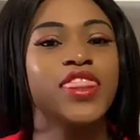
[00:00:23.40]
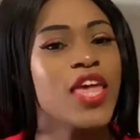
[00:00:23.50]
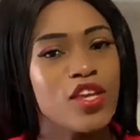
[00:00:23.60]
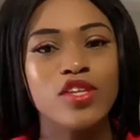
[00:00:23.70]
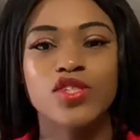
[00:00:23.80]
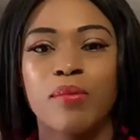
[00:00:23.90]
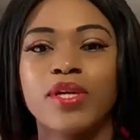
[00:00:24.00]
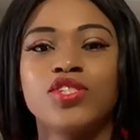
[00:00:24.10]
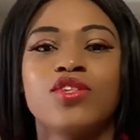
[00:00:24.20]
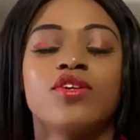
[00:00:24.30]
Thank you so
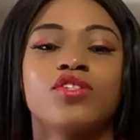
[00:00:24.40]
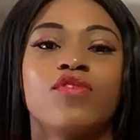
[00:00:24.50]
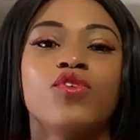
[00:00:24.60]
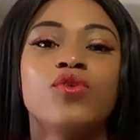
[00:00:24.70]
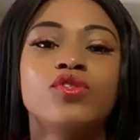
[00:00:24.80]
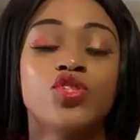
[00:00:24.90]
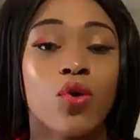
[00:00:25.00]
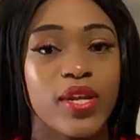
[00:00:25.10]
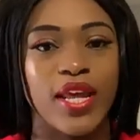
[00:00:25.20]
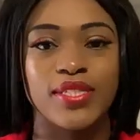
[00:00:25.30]
much to those of you who
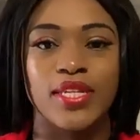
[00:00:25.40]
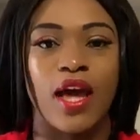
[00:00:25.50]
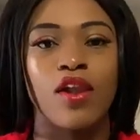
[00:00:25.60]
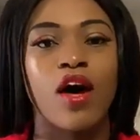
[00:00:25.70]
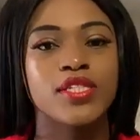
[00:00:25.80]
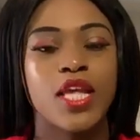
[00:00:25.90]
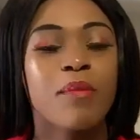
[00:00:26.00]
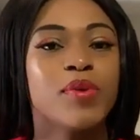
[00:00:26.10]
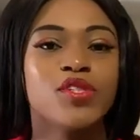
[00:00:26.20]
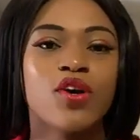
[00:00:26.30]
joined us in our last
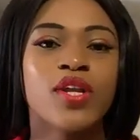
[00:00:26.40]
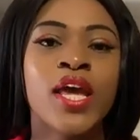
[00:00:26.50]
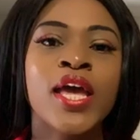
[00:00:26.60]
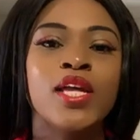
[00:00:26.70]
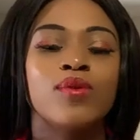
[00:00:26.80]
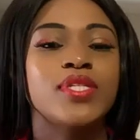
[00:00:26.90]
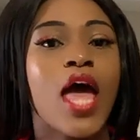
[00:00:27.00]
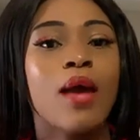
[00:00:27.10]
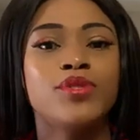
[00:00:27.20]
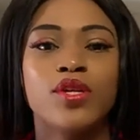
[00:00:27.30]
episode. It was
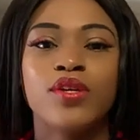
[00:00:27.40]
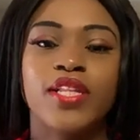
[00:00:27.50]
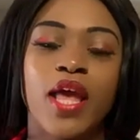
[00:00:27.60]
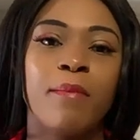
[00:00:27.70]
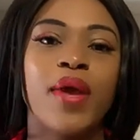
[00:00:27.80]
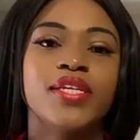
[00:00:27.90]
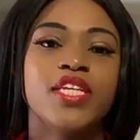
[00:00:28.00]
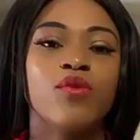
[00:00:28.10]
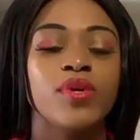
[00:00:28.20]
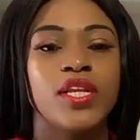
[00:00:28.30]
absolutely
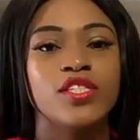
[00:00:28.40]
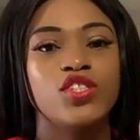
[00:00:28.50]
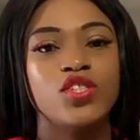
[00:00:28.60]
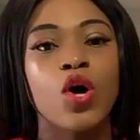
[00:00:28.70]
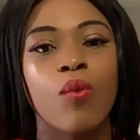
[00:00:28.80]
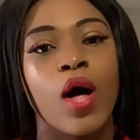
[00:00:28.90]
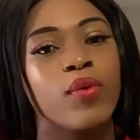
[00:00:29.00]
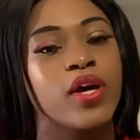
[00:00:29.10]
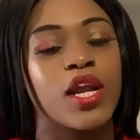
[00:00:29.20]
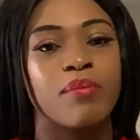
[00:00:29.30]
amazing. We did so well.
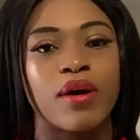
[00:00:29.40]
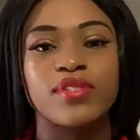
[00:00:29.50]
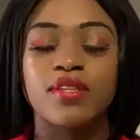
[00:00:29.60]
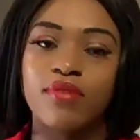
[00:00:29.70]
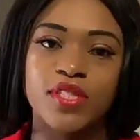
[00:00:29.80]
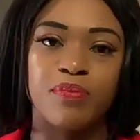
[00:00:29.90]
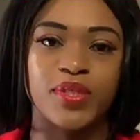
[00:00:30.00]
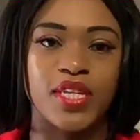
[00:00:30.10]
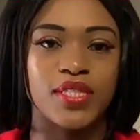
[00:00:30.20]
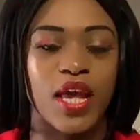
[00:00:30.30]
We got above
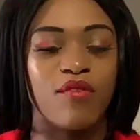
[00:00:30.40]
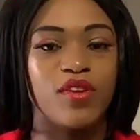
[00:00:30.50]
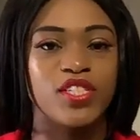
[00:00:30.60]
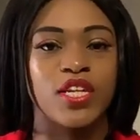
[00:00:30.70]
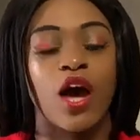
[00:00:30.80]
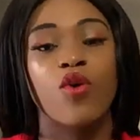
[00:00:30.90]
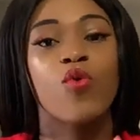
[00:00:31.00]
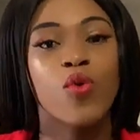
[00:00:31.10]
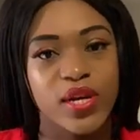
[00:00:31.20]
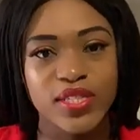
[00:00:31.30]
70% average in our
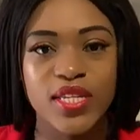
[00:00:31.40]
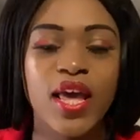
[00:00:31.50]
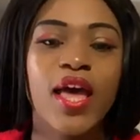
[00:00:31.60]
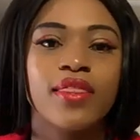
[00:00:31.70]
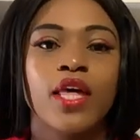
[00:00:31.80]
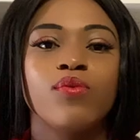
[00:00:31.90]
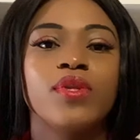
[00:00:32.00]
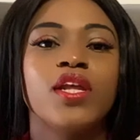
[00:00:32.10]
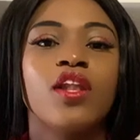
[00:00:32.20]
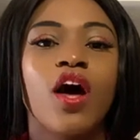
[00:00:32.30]
quiz that we
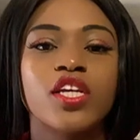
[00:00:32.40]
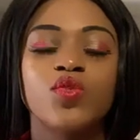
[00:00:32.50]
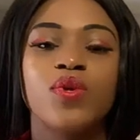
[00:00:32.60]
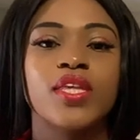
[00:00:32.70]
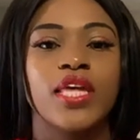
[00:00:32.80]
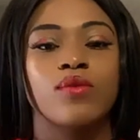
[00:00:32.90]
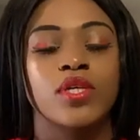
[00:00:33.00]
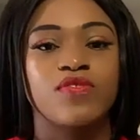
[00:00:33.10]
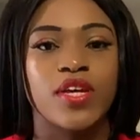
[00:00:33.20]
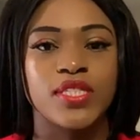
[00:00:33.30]
did last week. That
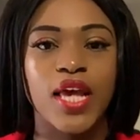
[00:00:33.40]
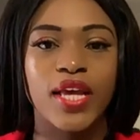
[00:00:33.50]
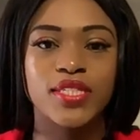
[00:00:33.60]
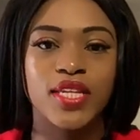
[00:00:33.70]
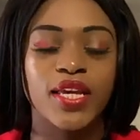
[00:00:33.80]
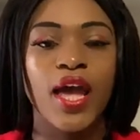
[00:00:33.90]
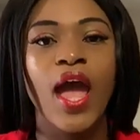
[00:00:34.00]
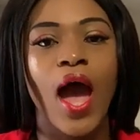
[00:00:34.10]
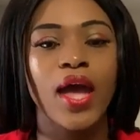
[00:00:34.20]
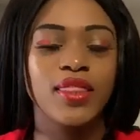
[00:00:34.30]
was fantastic.
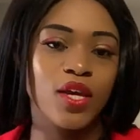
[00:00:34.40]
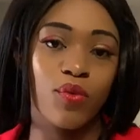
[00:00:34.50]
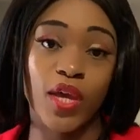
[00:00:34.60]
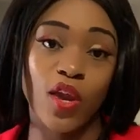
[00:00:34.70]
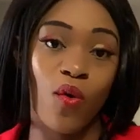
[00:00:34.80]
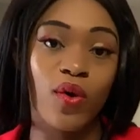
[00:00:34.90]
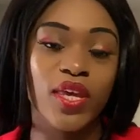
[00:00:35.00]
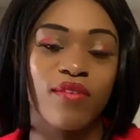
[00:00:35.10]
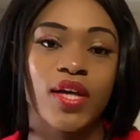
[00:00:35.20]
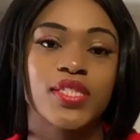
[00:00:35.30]
I think we can all
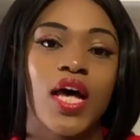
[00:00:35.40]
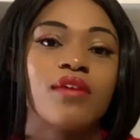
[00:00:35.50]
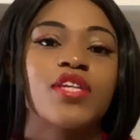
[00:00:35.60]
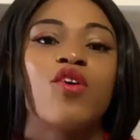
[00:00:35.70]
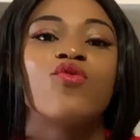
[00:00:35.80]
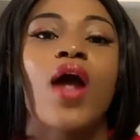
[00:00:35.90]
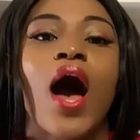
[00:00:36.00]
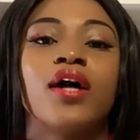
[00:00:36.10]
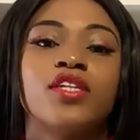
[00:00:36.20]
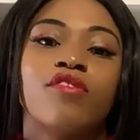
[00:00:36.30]
give ourselves a
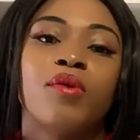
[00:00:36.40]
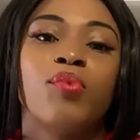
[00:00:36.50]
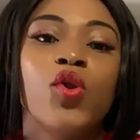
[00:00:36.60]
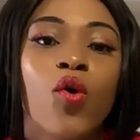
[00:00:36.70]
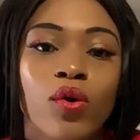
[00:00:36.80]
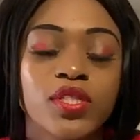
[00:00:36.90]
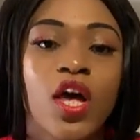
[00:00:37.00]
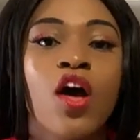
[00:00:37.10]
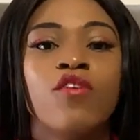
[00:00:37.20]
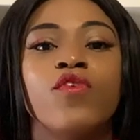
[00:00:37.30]
round of applause.
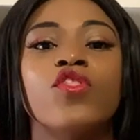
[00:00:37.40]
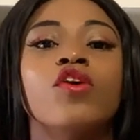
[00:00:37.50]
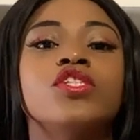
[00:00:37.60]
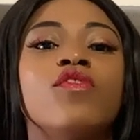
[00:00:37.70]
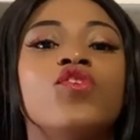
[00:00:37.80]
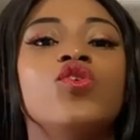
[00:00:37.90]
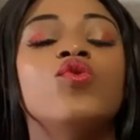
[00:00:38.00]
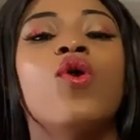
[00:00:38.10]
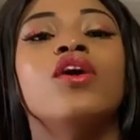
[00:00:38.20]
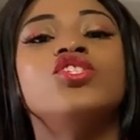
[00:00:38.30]
For those of you
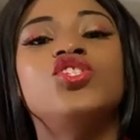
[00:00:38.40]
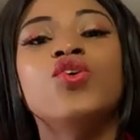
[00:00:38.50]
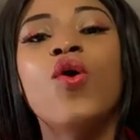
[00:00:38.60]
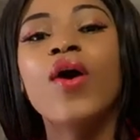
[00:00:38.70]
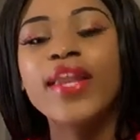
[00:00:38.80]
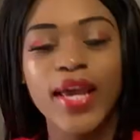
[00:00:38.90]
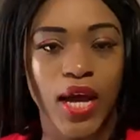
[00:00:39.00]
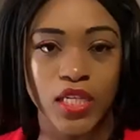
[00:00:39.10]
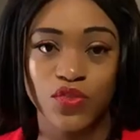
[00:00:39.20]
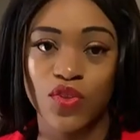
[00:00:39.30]
who are joining
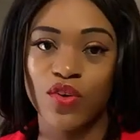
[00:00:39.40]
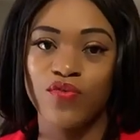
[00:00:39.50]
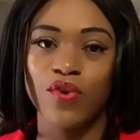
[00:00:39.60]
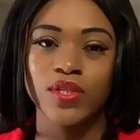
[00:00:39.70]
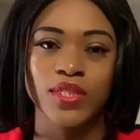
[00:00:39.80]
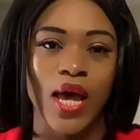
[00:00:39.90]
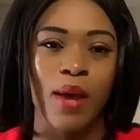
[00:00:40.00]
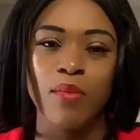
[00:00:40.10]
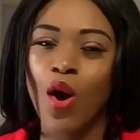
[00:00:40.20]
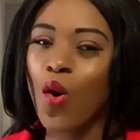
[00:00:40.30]
us for the first
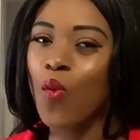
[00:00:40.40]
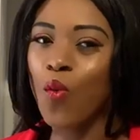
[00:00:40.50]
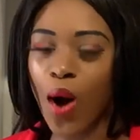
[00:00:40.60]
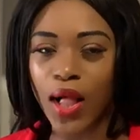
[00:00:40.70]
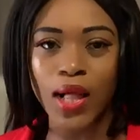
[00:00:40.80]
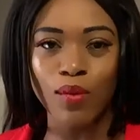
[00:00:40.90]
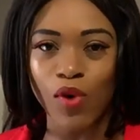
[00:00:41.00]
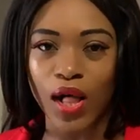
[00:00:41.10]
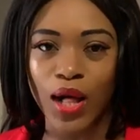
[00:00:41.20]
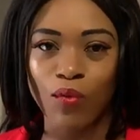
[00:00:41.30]
time, welcome,
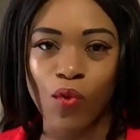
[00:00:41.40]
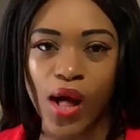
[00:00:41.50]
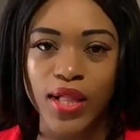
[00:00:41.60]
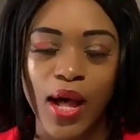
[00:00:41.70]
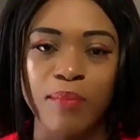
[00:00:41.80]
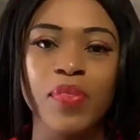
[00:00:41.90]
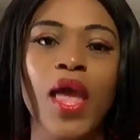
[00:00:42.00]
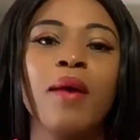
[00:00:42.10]
welcome, welcome.